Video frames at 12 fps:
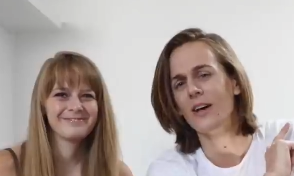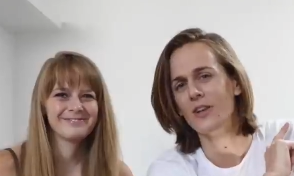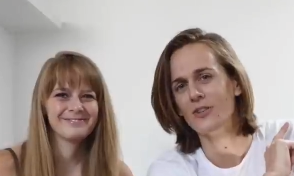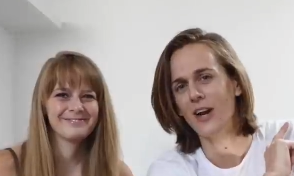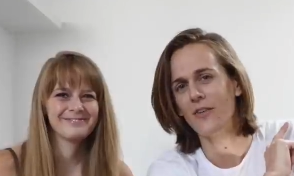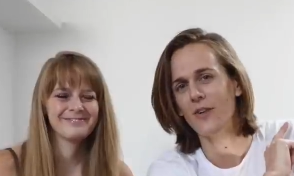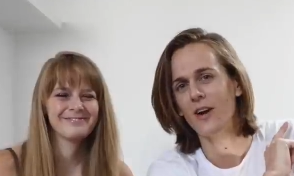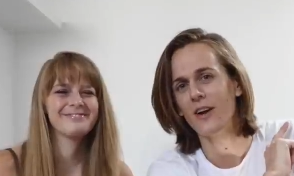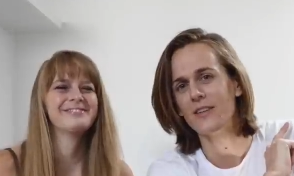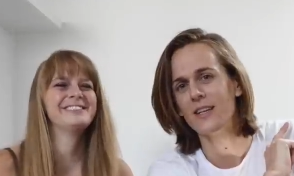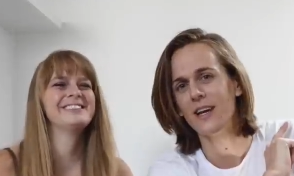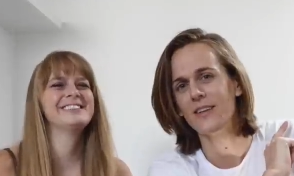Speaker 1: on travel
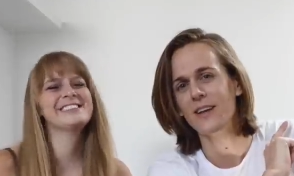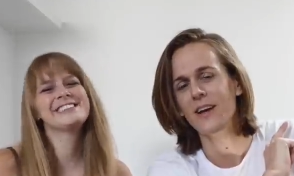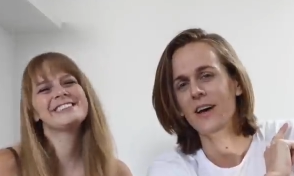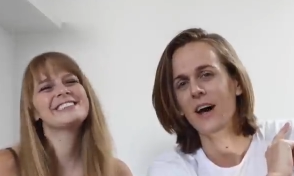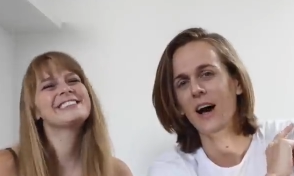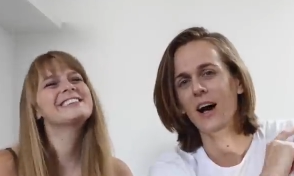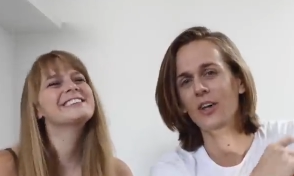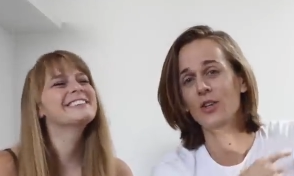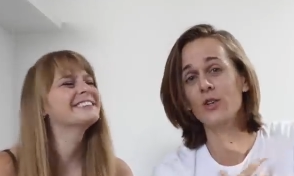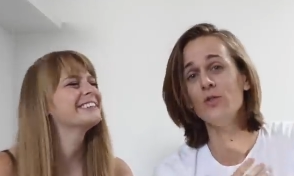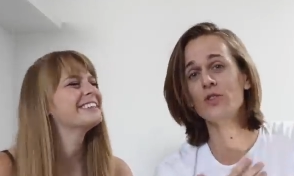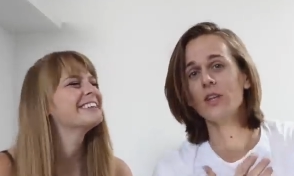content.
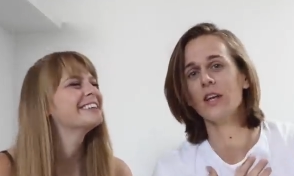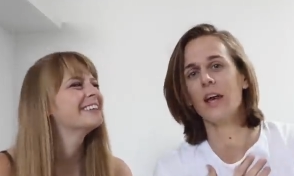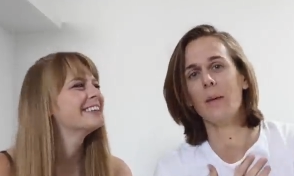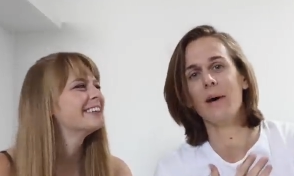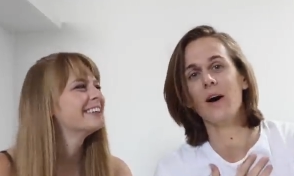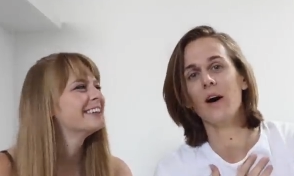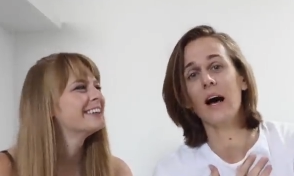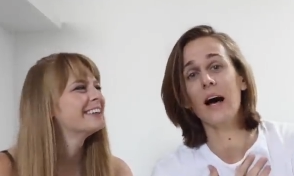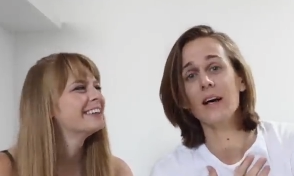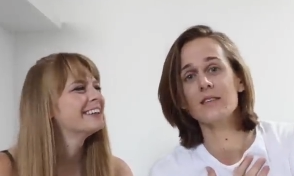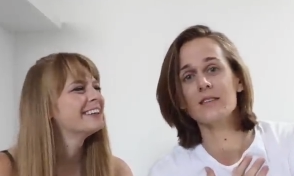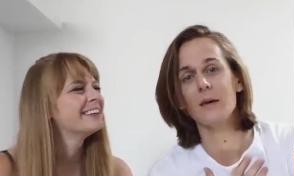Usually about
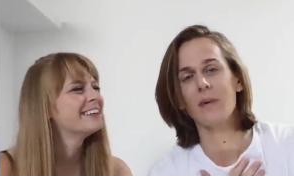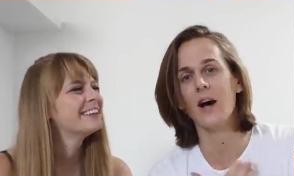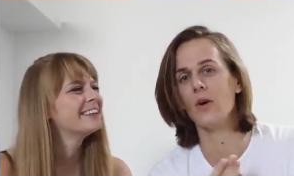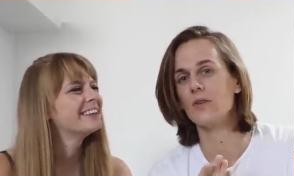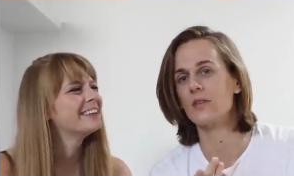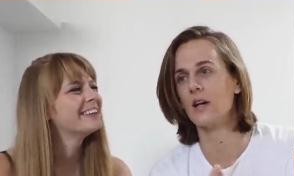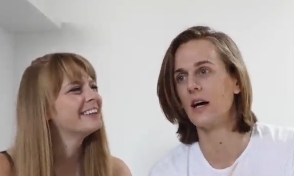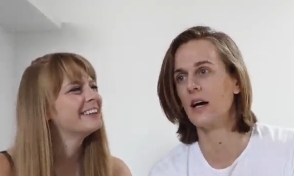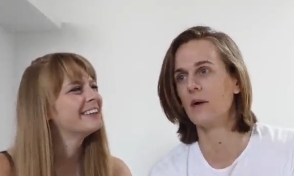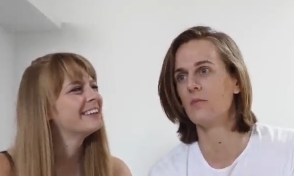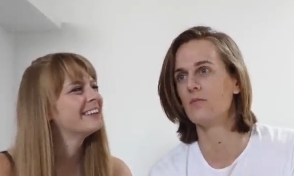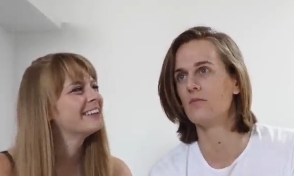us, about
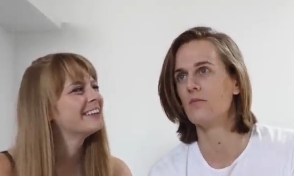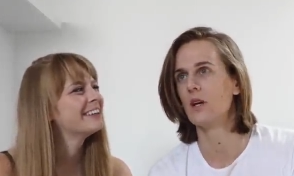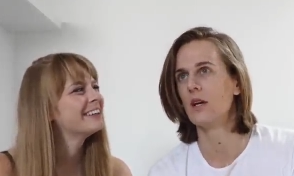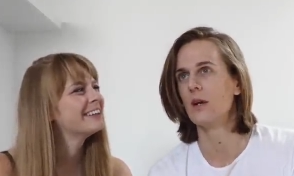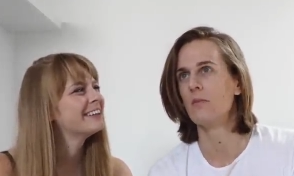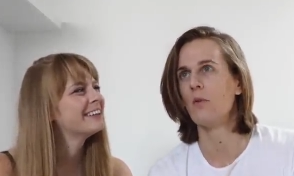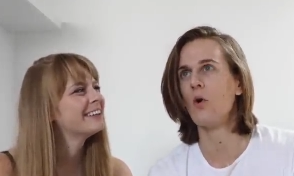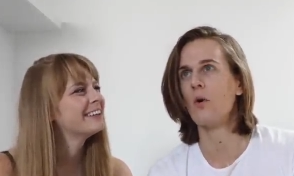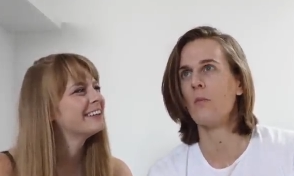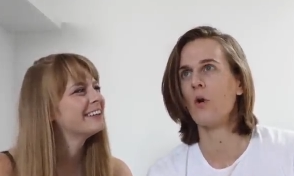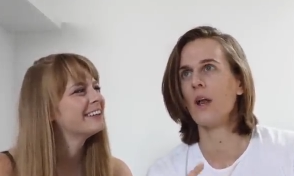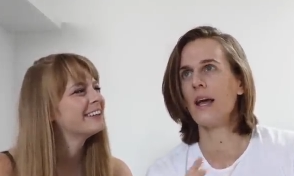
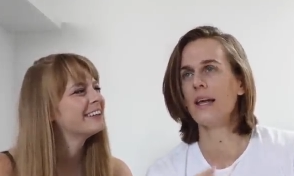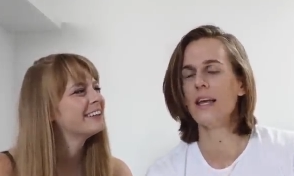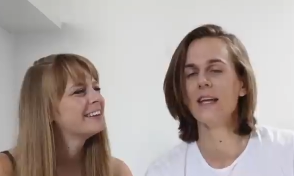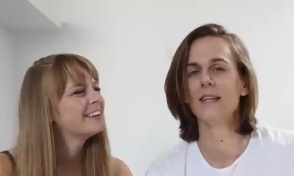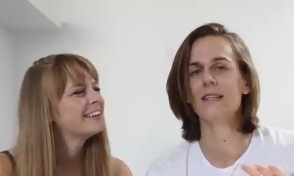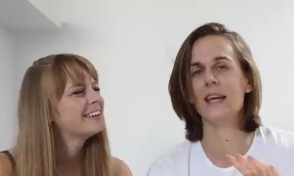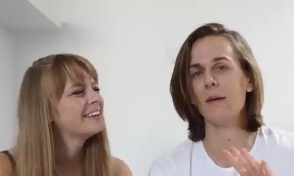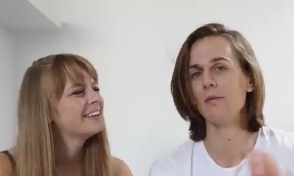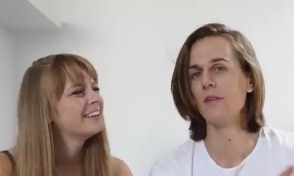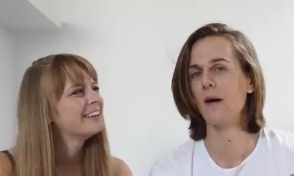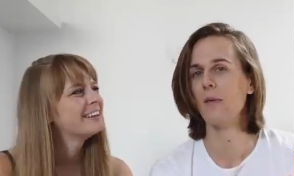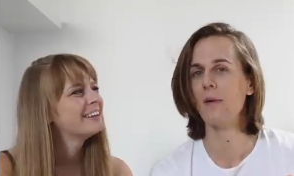more like
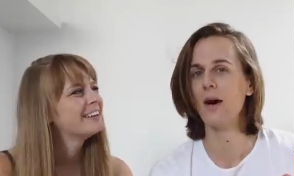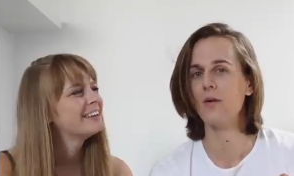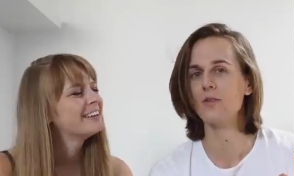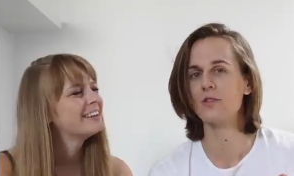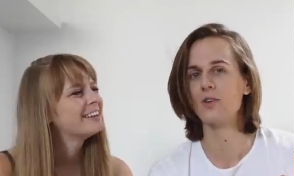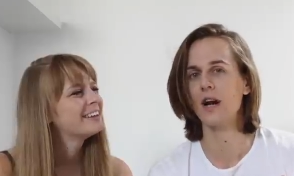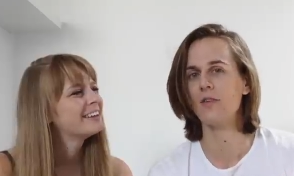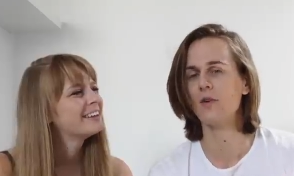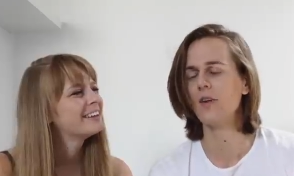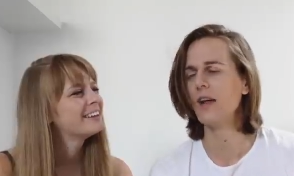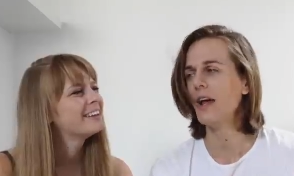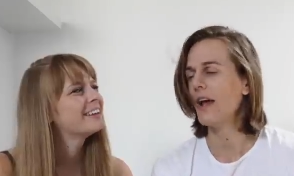in-depth about
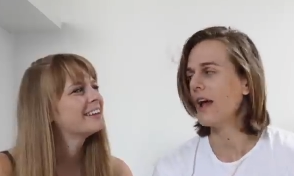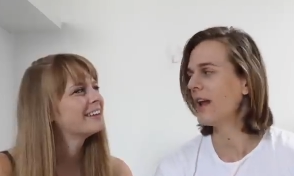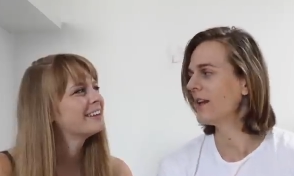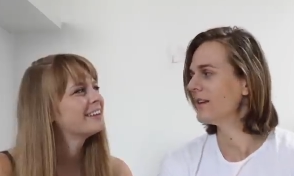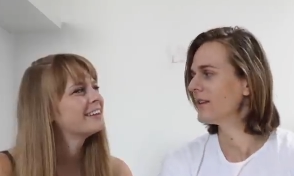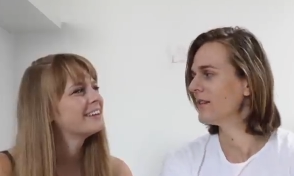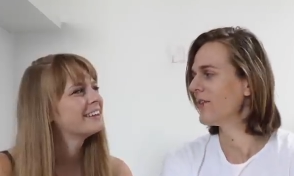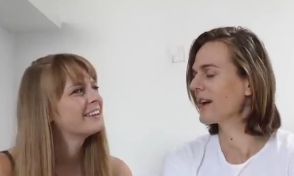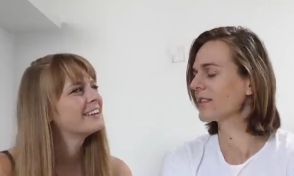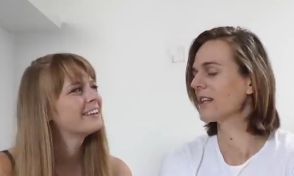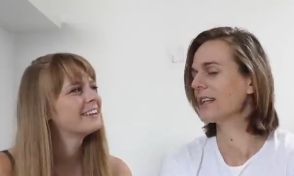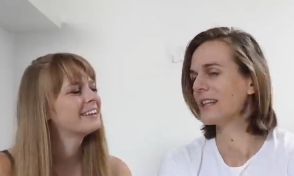travel. And in
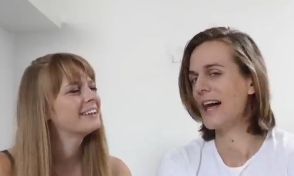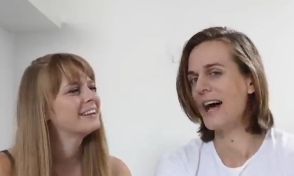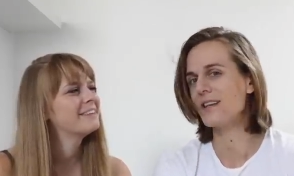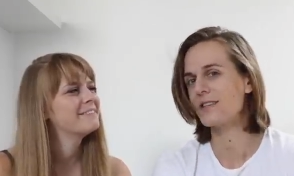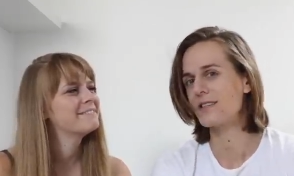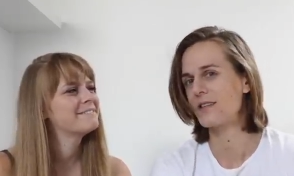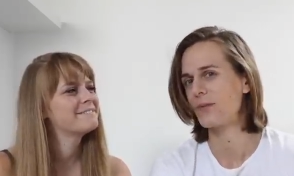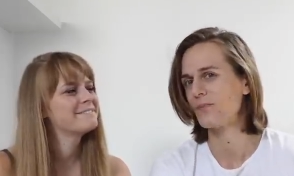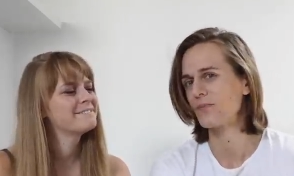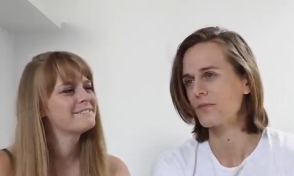fact, the last